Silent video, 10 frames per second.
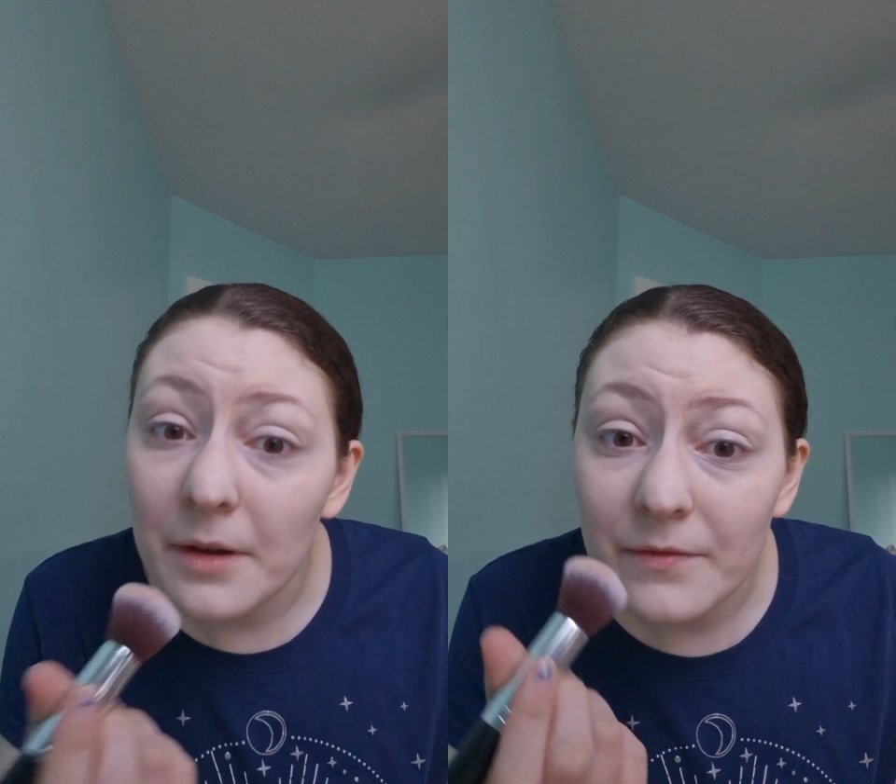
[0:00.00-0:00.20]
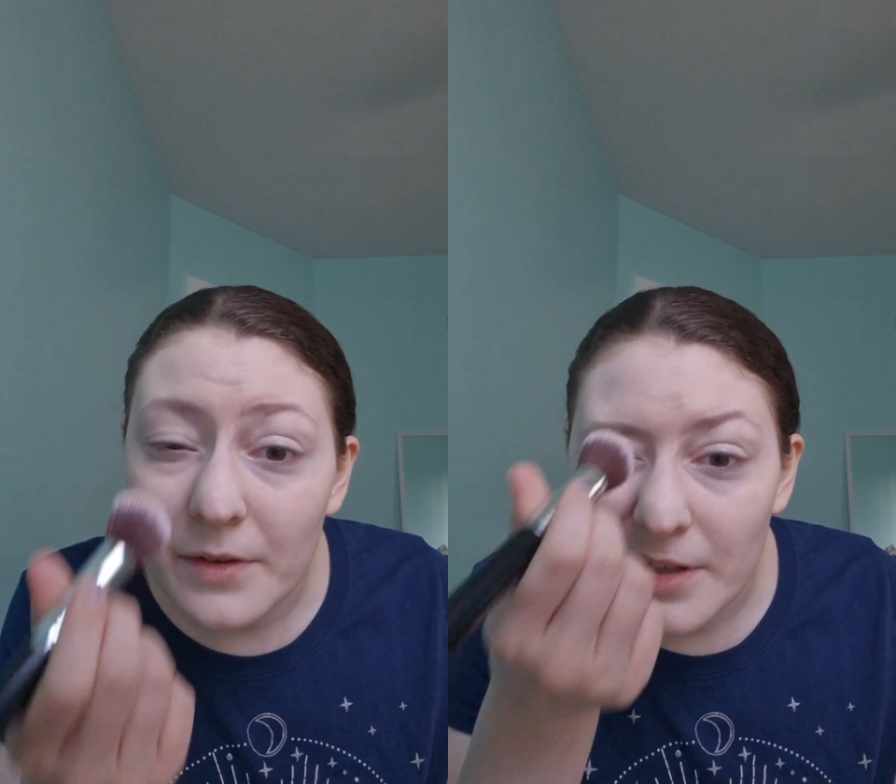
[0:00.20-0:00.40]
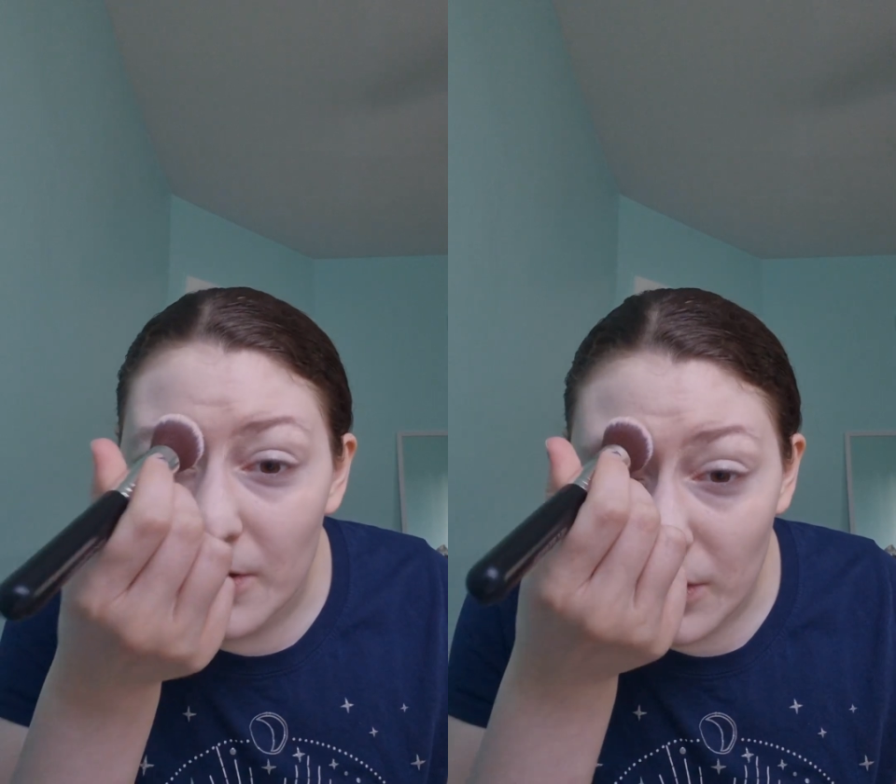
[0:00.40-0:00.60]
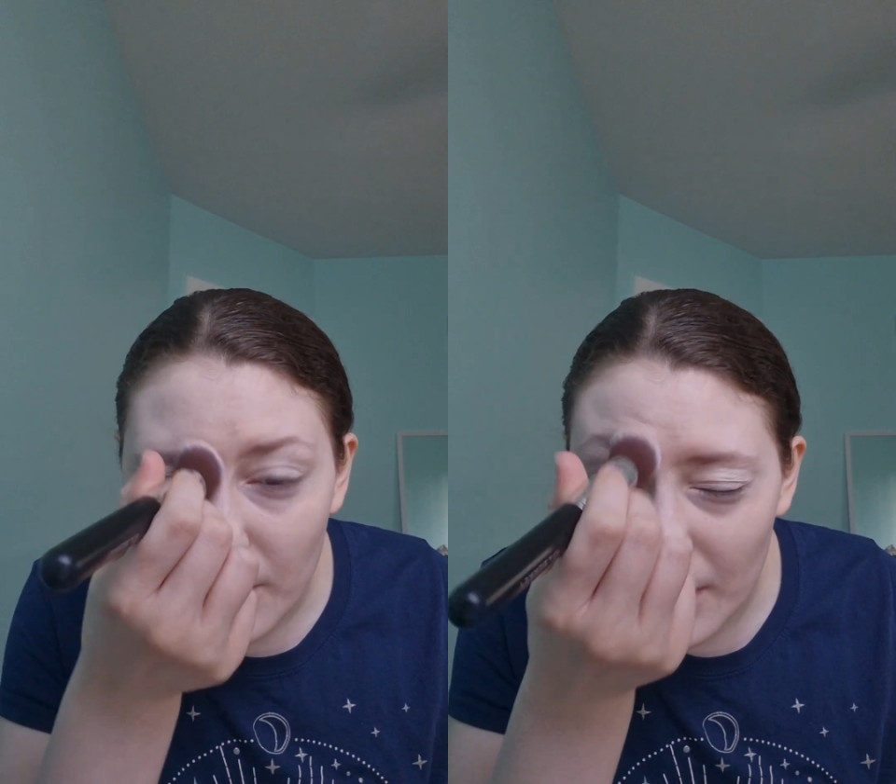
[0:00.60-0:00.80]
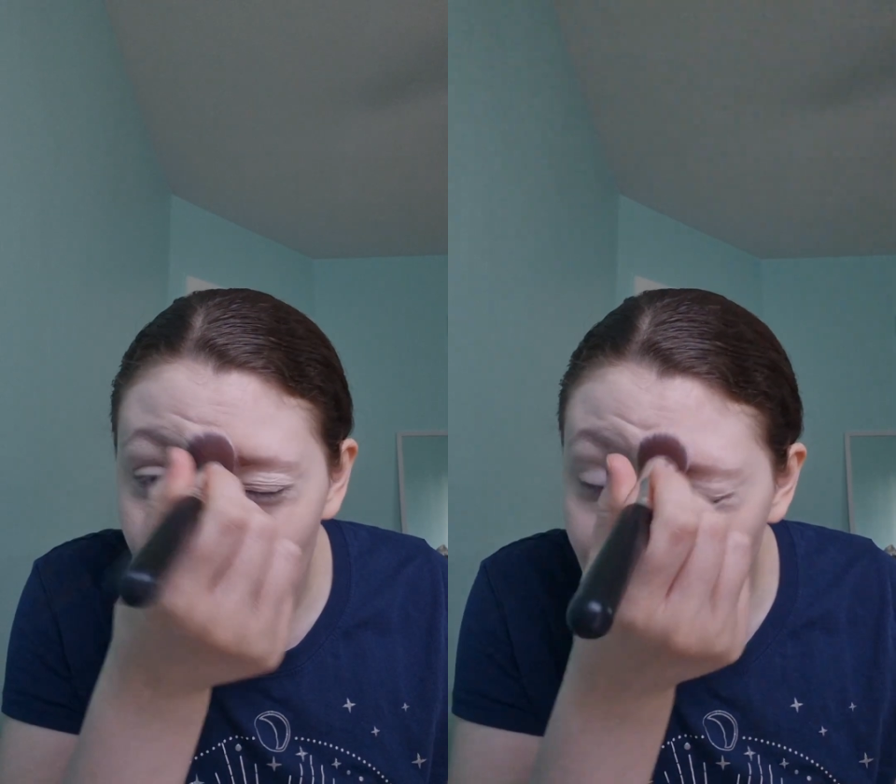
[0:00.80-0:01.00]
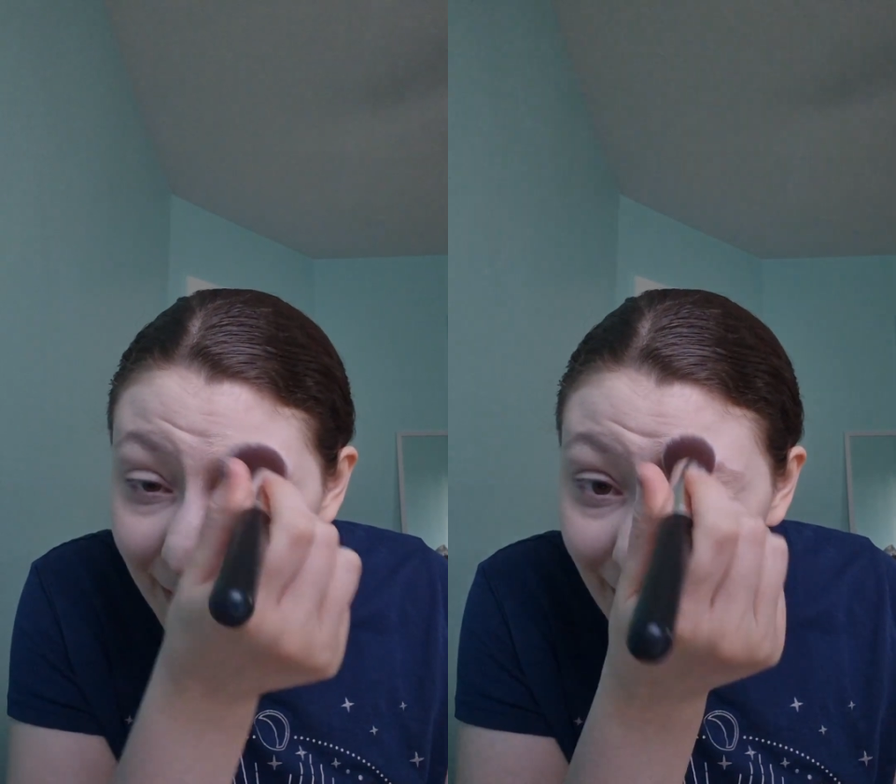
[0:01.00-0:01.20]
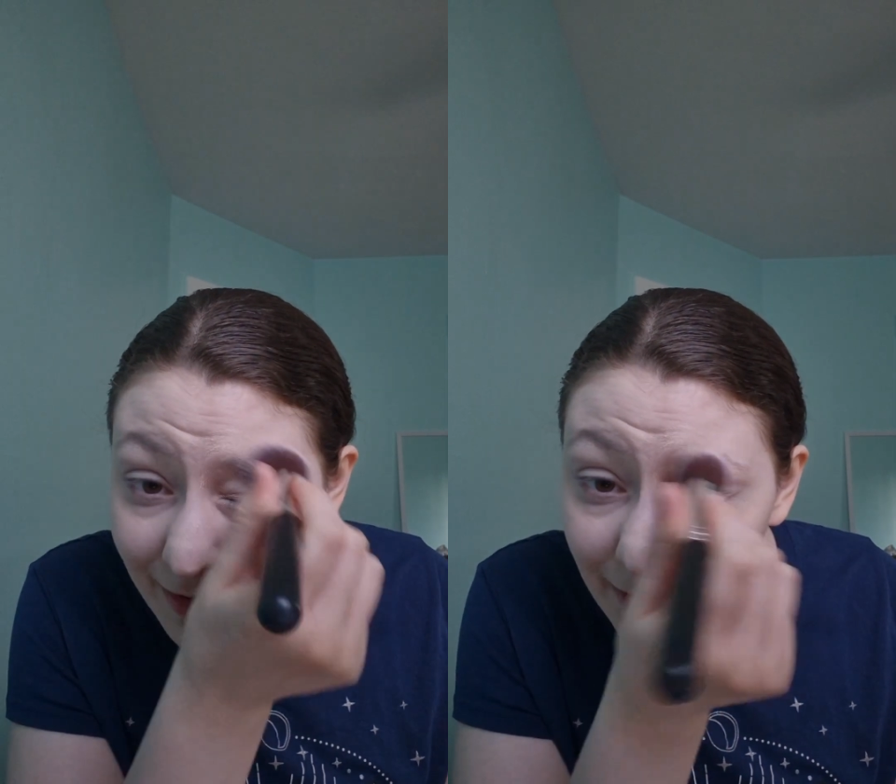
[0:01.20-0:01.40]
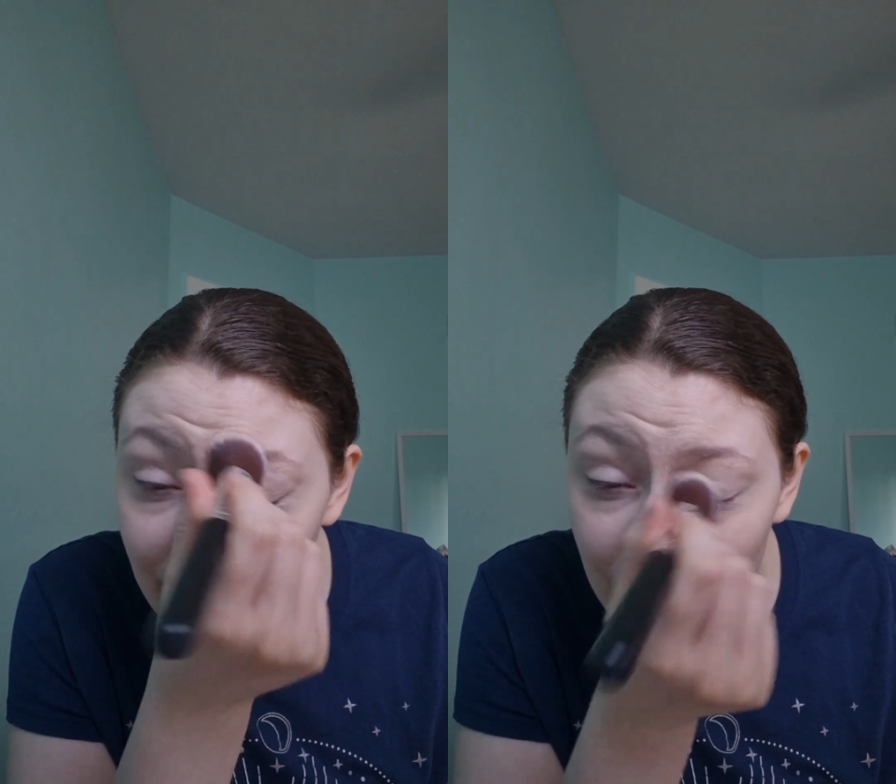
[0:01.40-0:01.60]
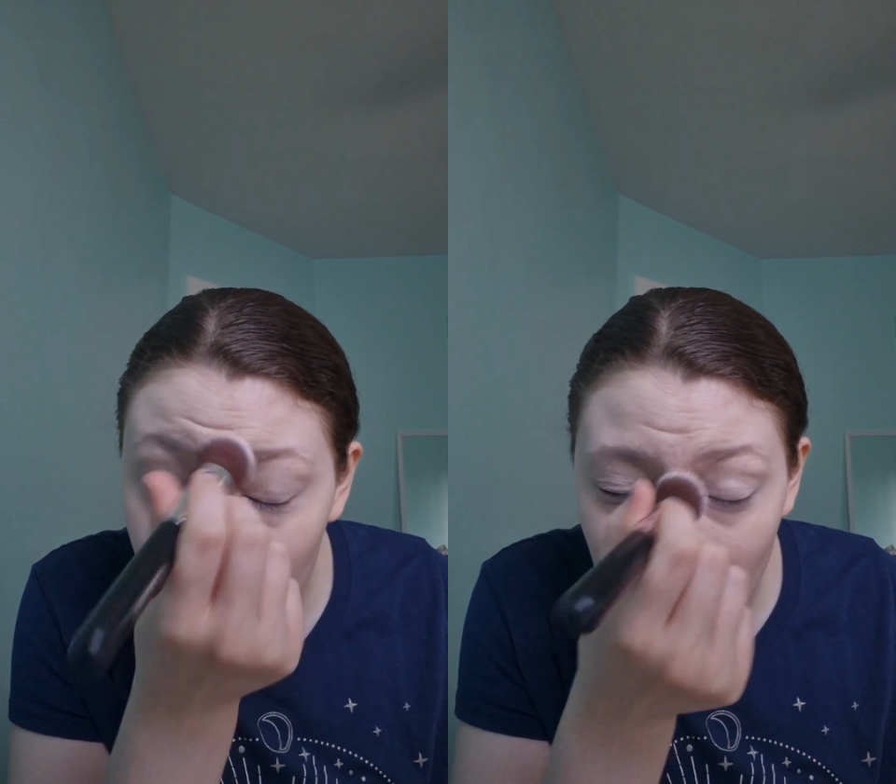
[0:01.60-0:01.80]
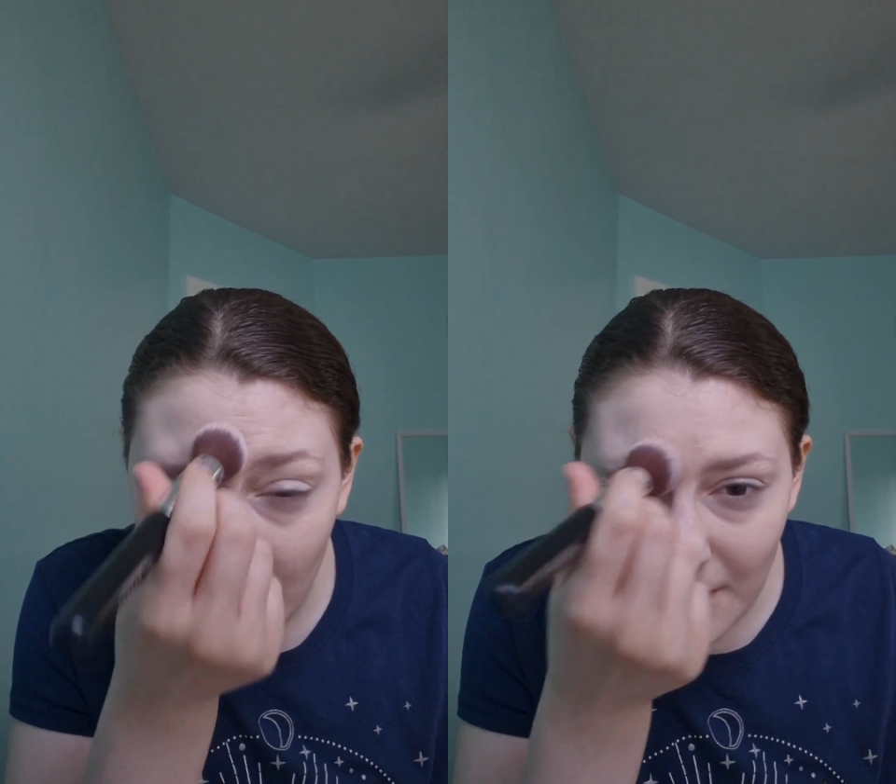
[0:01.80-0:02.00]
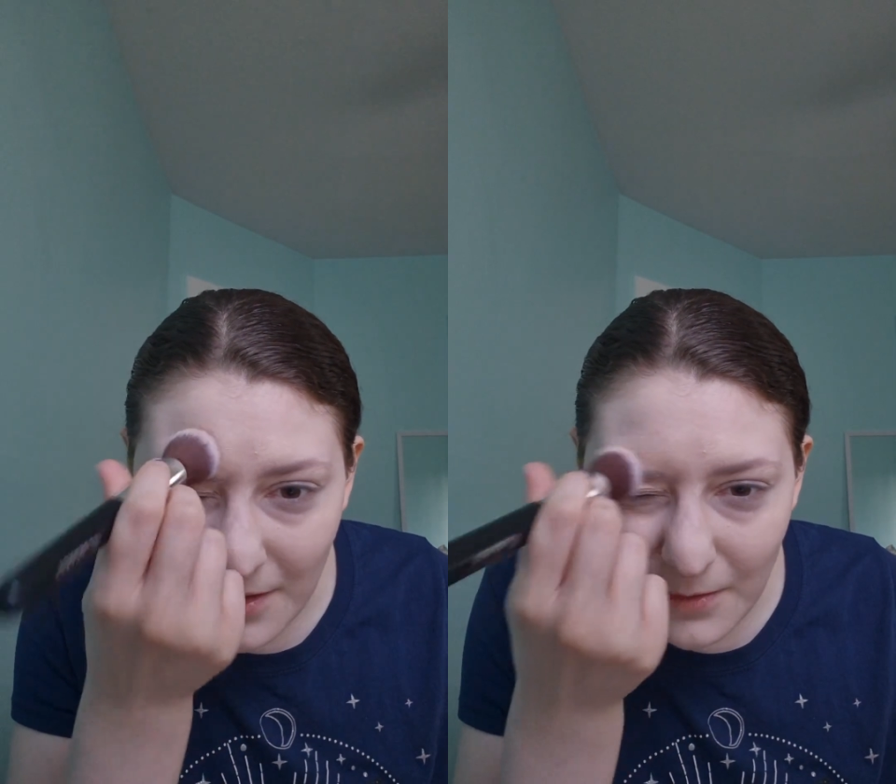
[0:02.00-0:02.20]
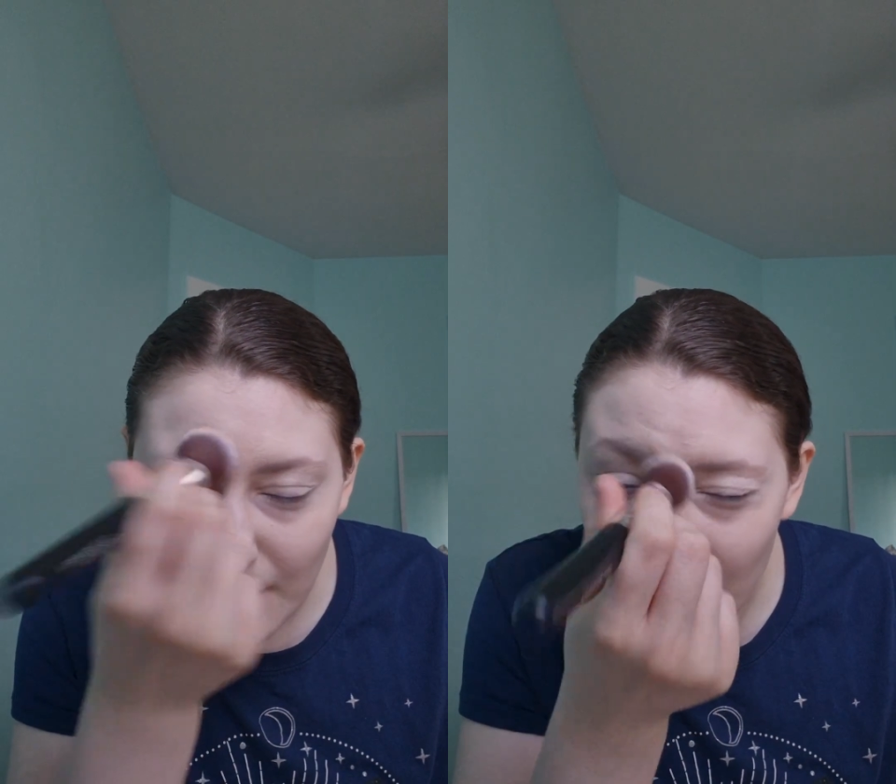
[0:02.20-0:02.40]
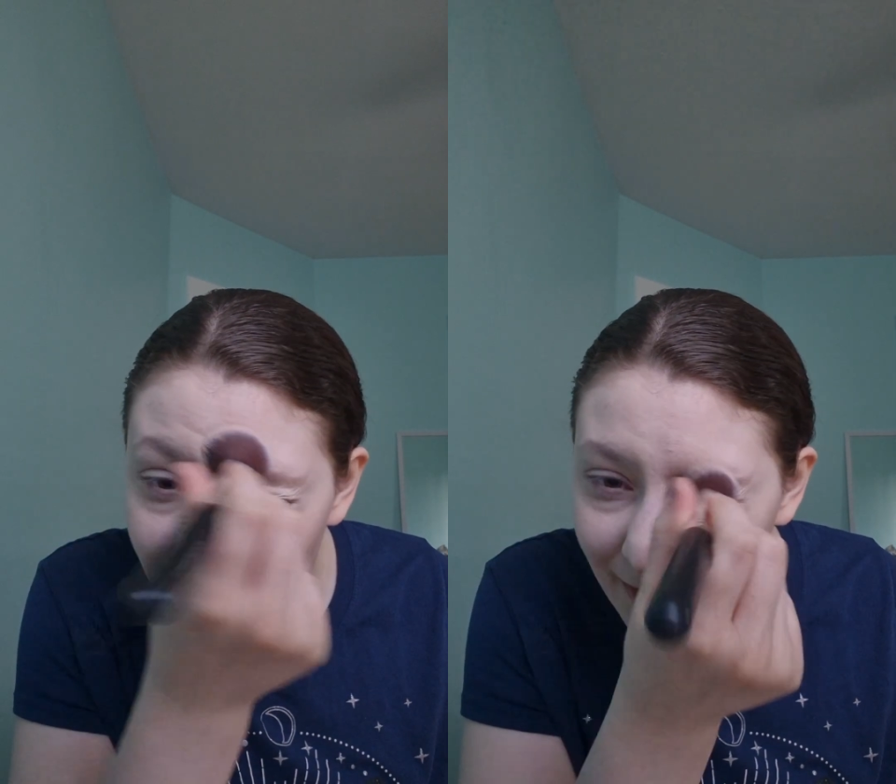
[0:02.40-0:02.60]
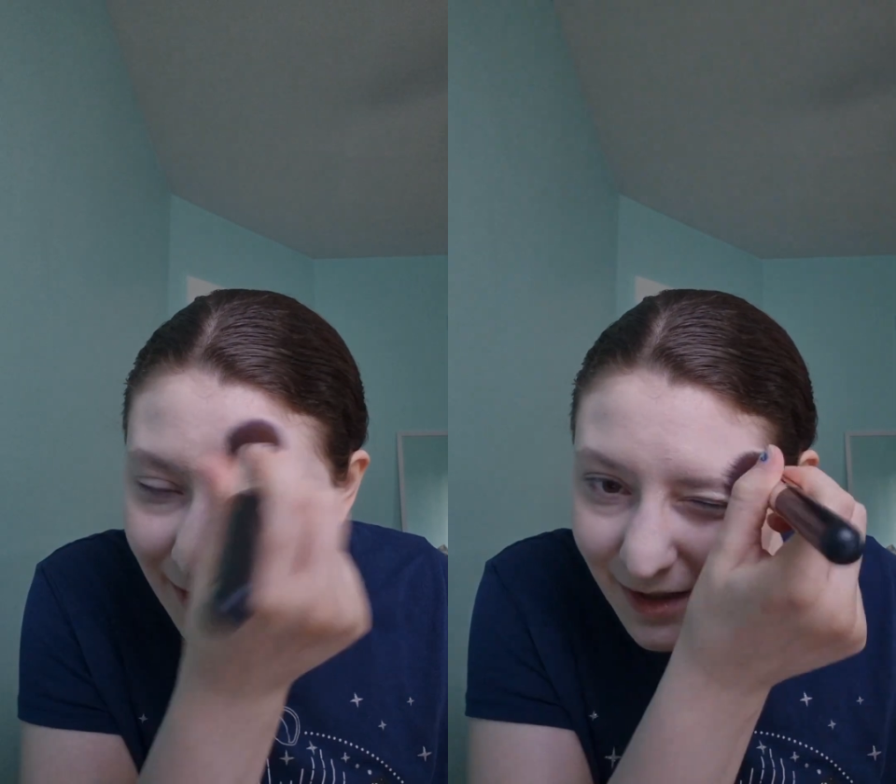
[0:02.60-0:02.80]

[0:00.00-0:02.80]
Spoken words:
of foundation right on my eyelid, and I try not to do that